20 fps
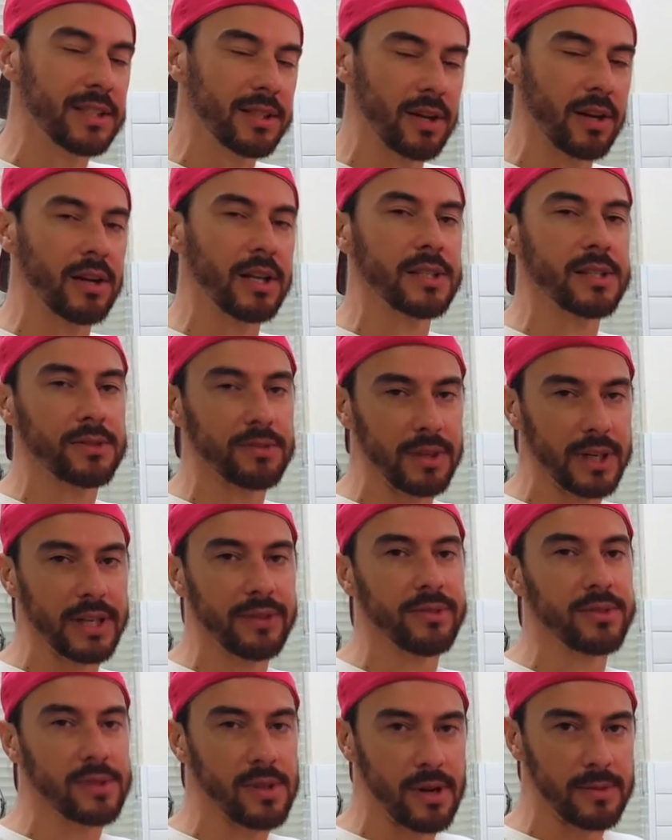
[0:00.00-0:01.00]
to know there's 3
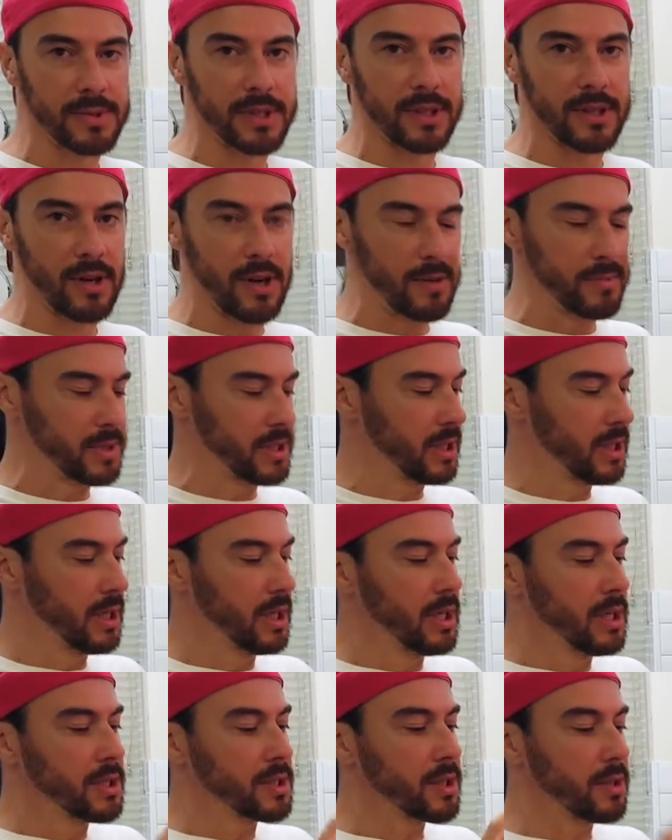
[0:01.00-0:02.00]
different types of carbs.
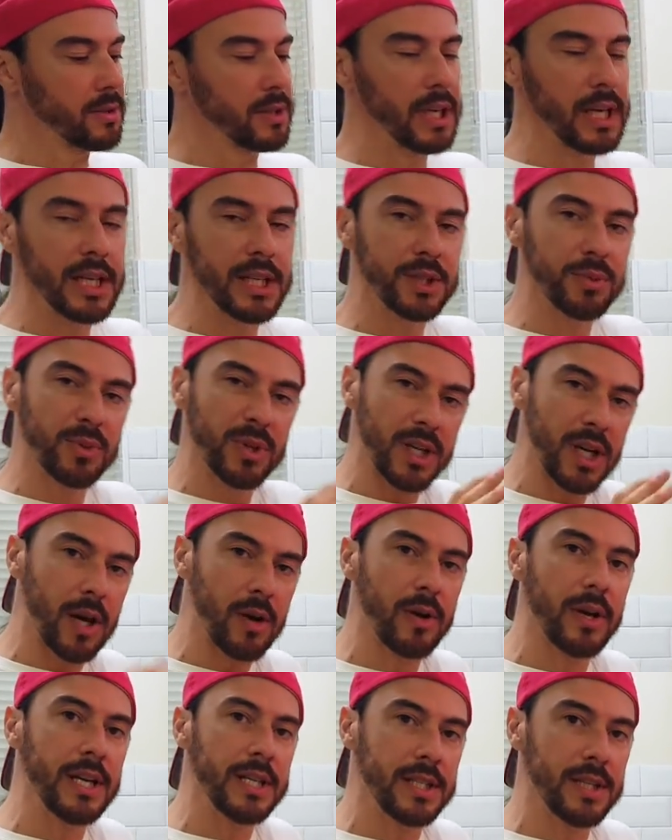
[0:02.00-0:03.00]
So these you want to
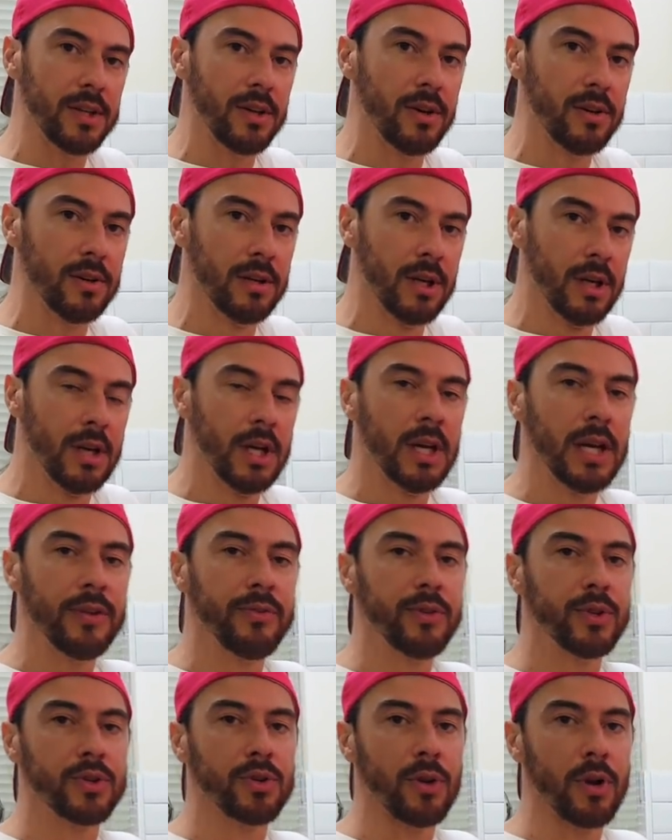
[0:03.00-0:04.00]
go easy on.
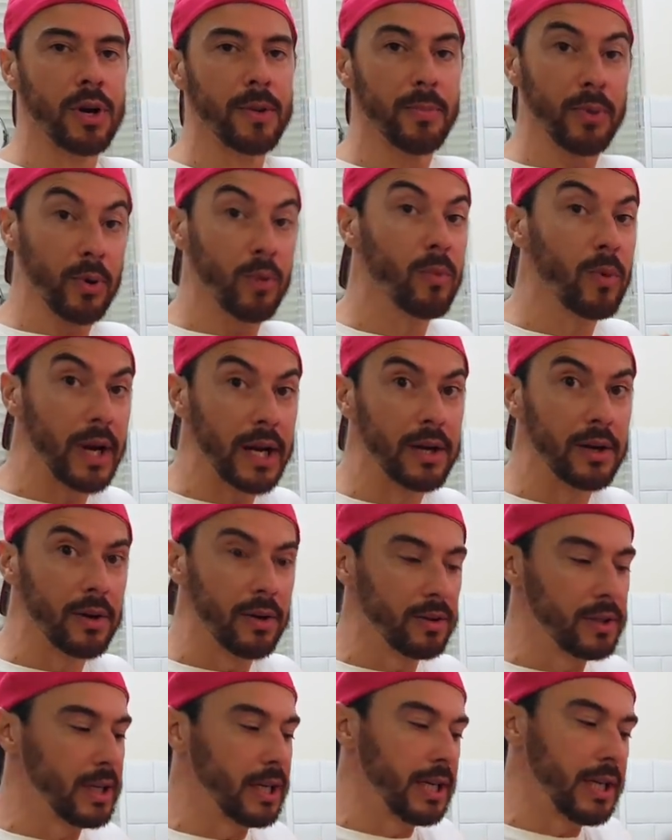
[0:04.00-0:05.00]
If you're trying to put weight
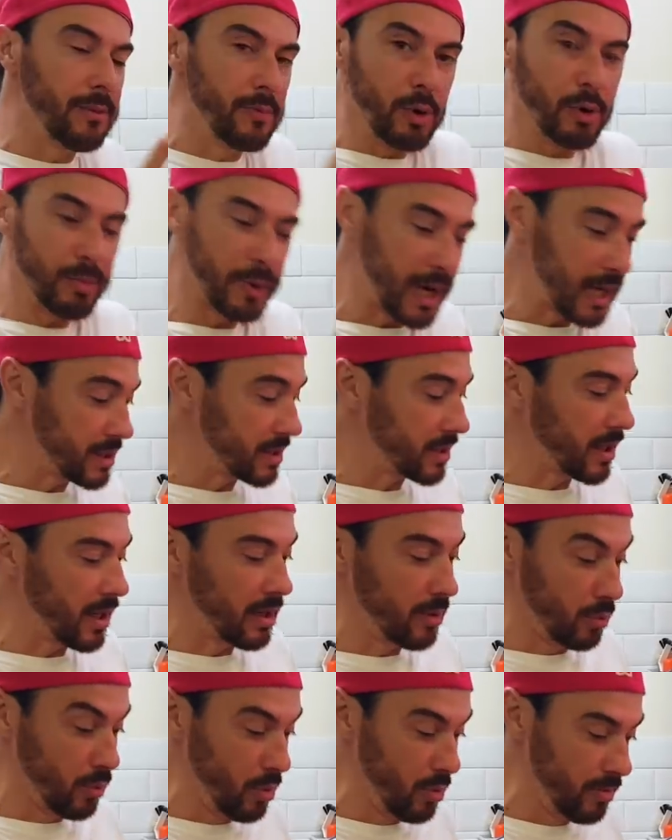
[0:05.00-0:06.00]
on, then eat more pasta.
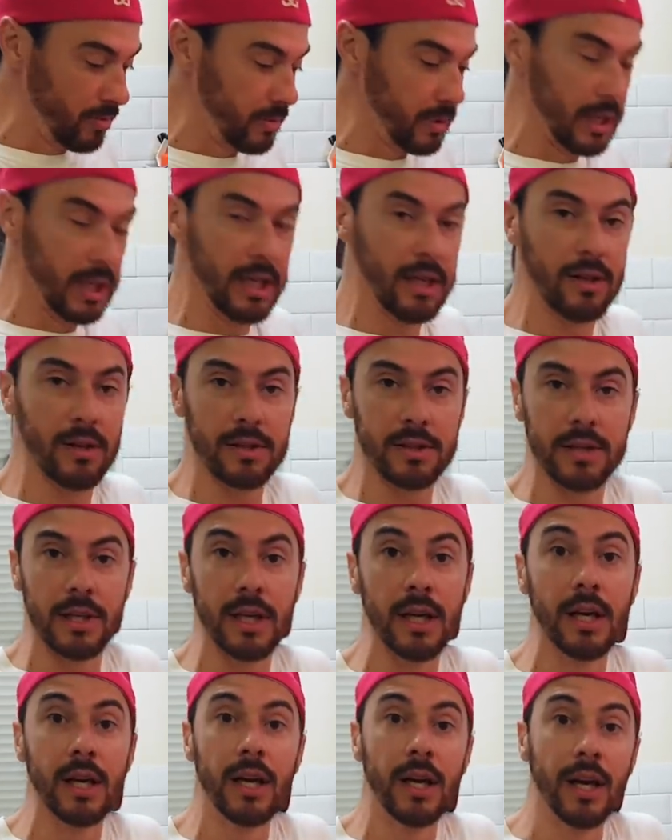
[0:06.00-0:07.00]
Whoop, nearly lost it.